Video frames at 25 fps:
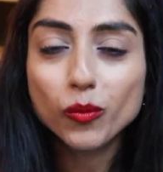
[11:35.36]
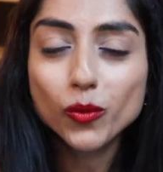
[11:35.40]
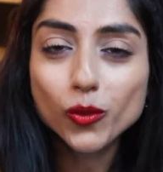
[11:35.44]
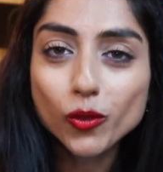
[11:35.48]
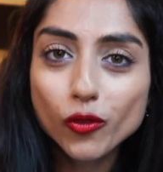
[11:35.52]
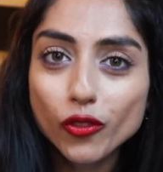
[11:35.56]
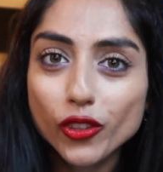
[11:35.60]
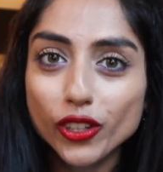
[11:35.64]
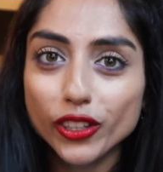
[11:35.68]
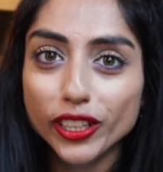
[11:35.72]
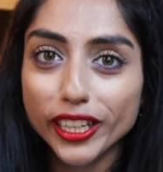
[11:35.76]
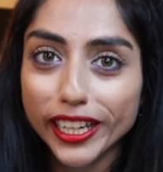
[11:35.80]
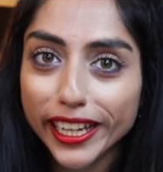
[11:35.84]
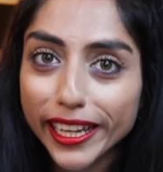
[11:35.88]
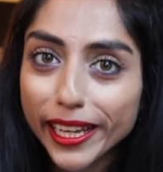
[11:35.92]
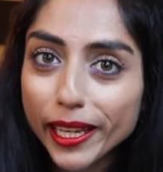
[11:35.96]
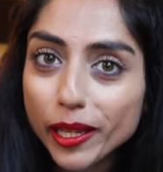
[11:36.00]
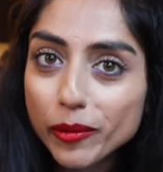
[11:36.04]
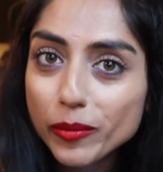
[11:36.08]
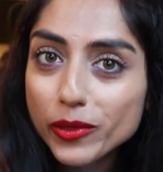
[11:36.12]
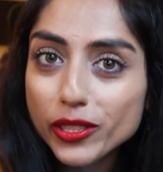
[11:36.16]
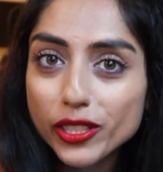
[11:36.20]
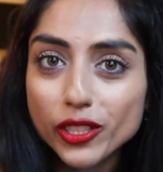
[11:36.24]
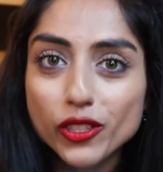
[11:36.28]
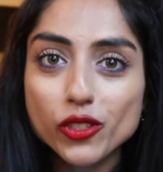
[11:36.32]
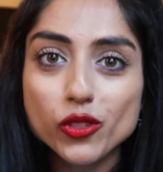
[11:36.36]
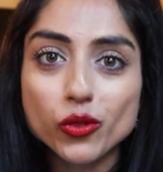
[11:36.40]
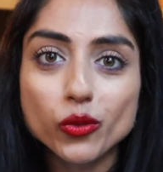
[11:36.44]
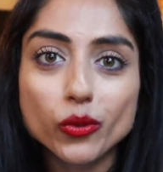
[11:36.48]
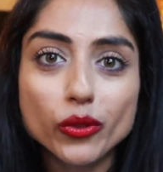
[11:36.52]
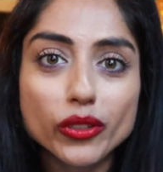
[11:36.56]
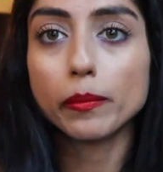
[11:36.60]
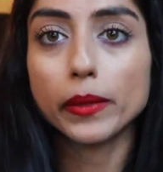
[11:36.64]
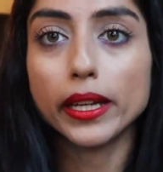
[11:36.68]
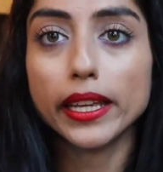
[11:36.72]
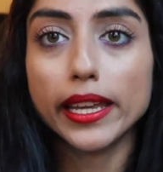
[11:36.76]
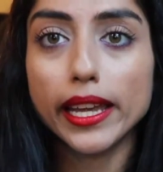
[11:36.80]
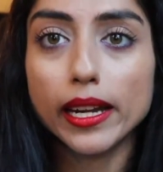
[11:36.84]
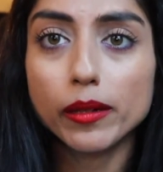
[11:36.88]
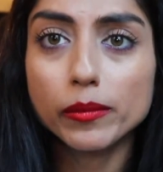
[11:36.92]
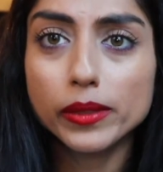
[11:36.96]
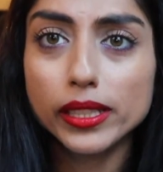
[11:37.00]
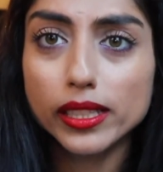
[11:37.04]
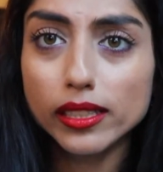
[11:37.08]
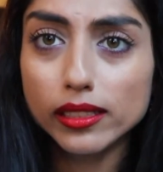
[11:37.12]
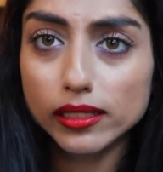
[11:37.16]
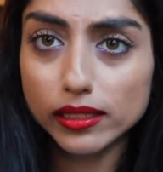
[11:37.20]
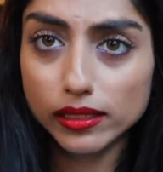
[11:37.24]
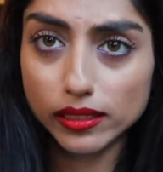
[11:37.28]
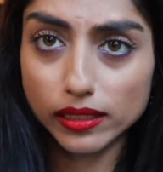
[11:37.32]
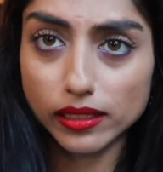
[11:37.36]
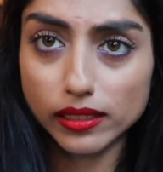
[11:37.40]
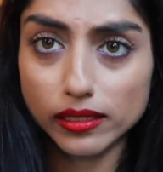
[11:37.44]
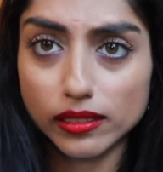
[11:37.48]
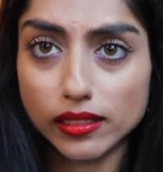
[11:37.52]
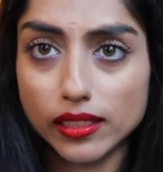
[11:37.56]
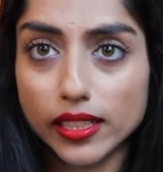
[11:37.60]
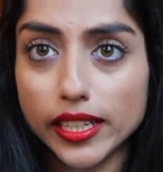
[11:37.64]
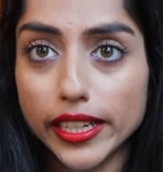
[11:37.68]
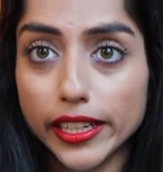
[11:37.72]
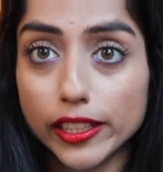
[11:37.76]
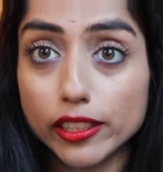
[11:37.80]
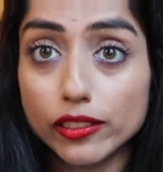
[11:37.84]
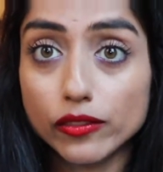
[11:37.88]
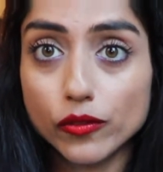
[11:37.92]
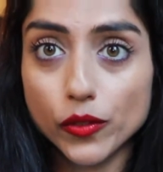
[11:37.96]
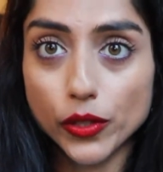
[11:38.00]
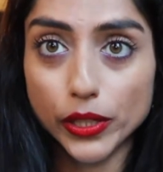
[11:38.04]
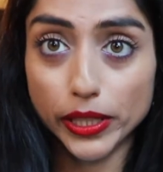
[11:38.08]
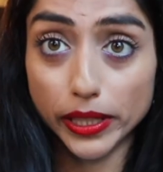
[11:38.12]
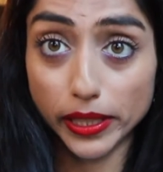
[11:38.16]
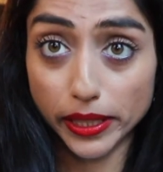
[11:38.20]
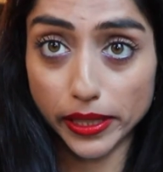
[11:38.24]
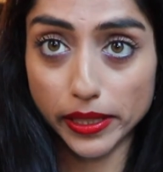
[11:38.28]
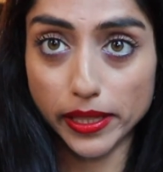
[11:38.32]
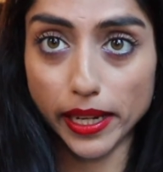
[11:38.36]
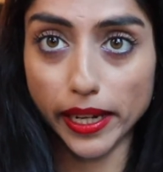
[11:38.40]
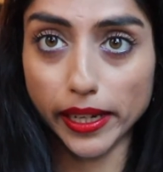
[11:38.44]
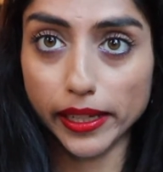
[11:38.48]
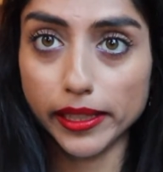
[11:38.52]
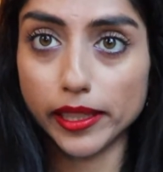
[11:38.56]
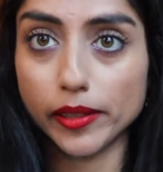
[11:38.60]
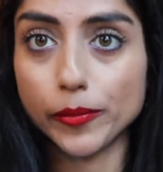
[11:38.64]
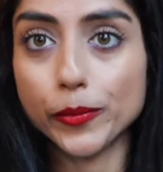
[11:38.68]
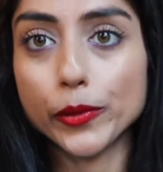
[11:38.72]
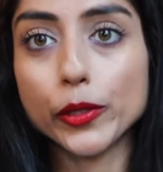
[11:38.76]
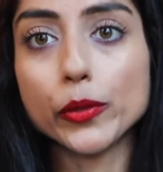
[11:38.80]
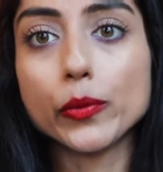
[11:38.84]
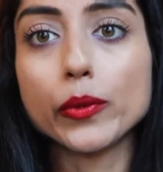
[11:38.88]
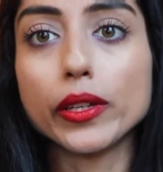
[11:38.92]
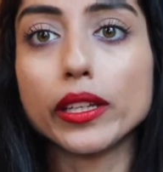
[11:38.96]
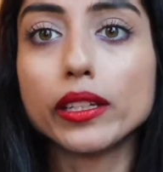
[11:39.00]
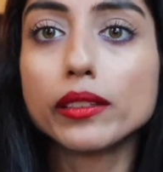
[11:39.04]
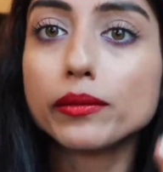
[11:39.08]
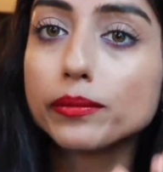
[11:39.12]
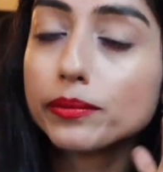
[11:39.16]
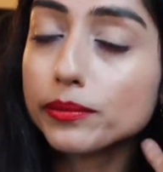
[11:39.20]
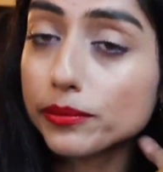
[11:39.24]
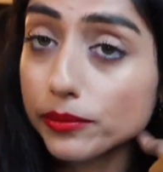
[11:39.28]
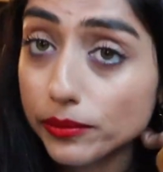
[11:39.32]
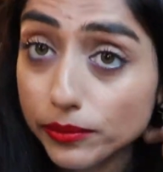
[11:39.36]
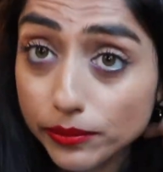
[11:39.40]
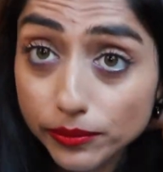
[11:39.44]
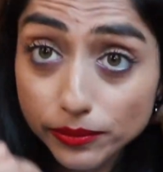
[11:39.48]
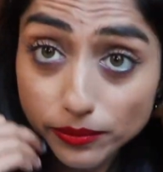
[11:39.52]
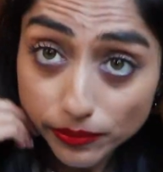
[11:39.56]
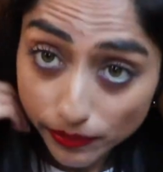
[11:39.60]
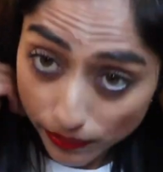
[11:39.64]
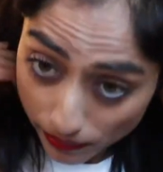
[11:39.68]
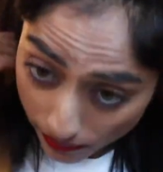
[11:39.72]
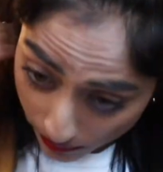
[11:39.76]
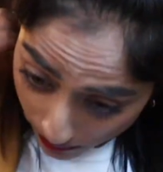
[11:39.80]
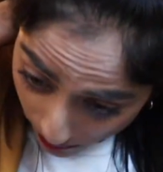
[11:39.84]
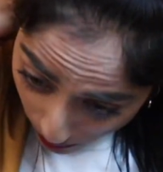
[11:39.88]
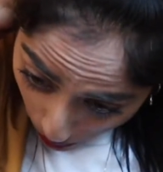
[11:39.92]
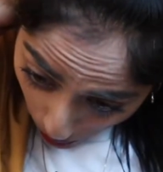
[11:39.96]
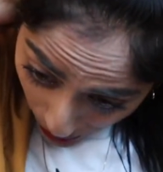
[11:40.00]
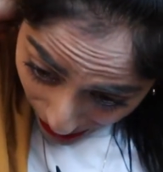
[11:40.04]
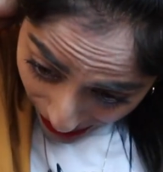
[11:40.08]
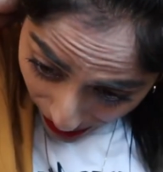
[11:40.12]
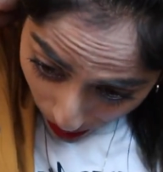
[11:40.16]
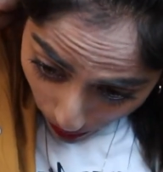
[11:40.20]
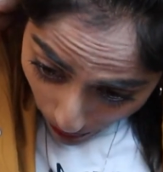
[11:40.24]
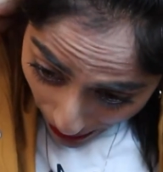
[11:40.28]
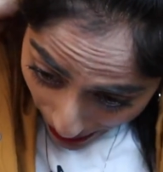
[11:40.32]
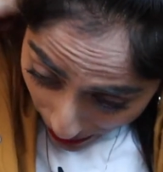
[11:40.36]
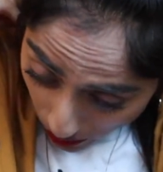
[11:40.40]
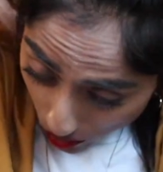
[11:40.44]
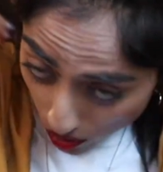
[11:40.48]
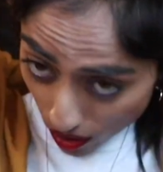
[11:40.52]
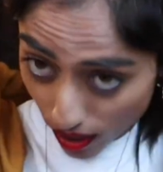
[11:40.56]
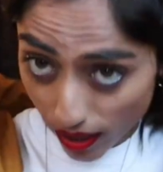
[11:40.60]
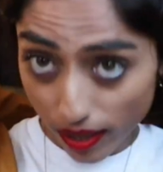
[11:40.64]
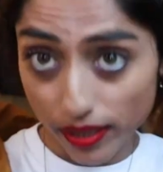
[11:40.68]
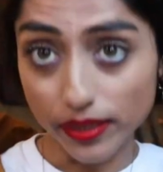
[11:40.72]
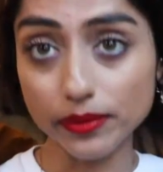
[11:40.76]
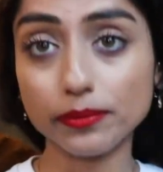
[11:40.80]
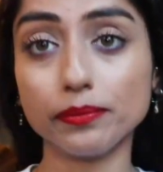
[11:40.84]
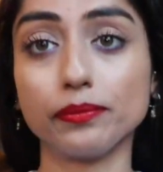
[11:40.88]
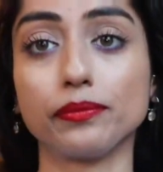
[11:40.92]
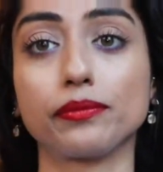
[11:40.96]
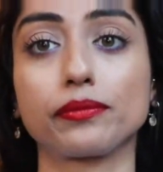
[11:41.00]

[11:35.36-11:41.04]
move their hips and do. My camera kind of nearly died in between, but it's back on.